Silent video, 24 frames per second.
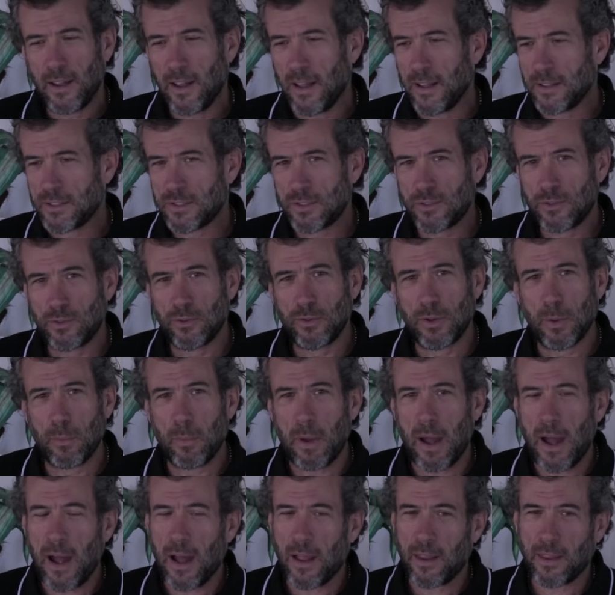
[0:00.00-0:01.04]
It's do the
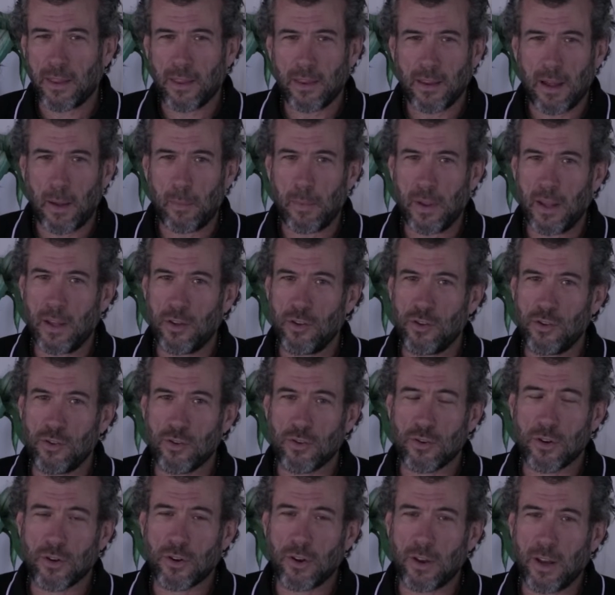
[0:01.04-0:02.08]
math. I mean,
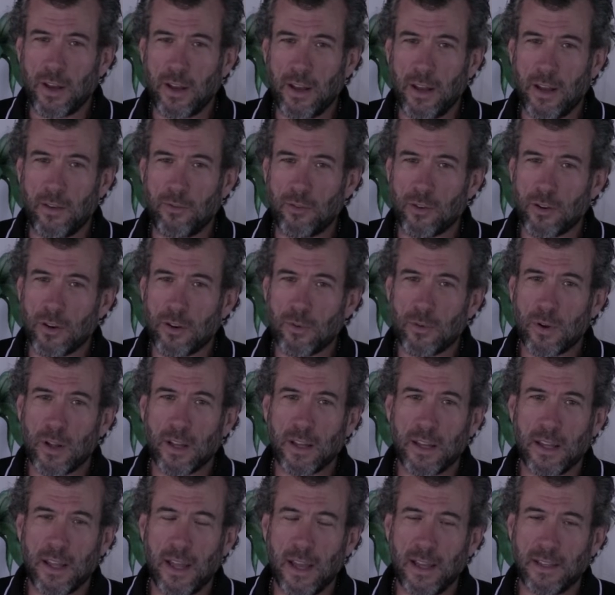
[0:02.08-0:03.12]
you're going to need, if you're going to
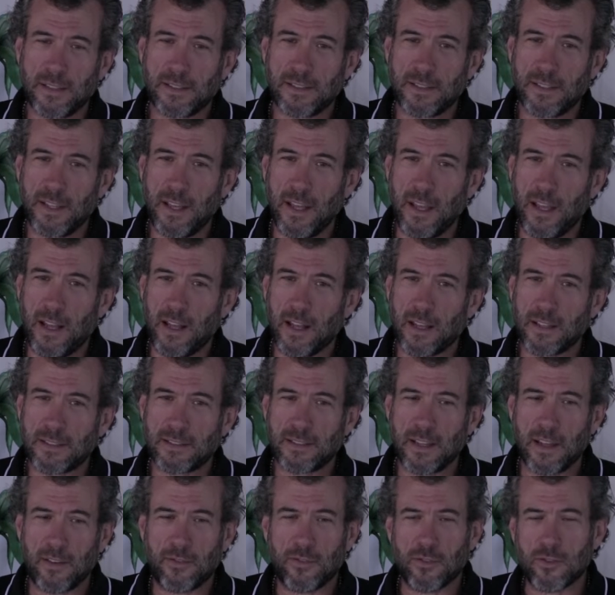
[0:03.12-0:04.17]
run the AC,
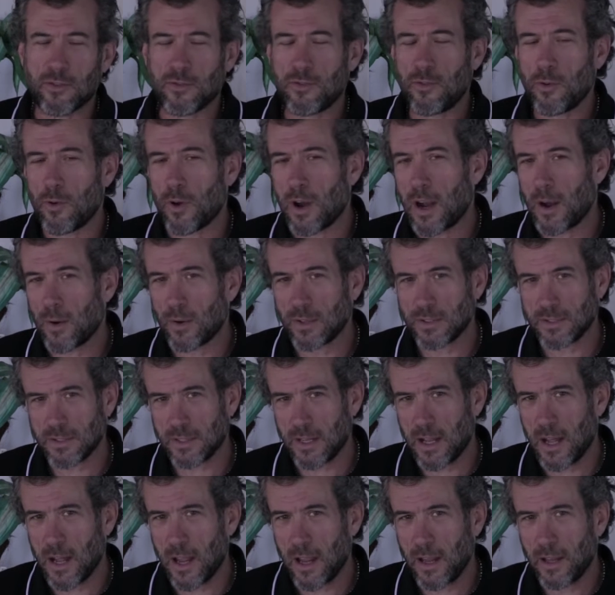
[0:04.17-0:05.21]
let's say for 4 hours
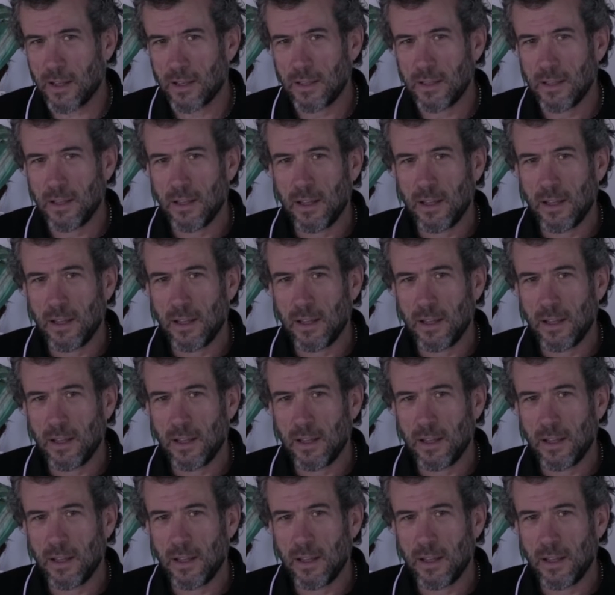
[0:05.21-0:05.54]
a night,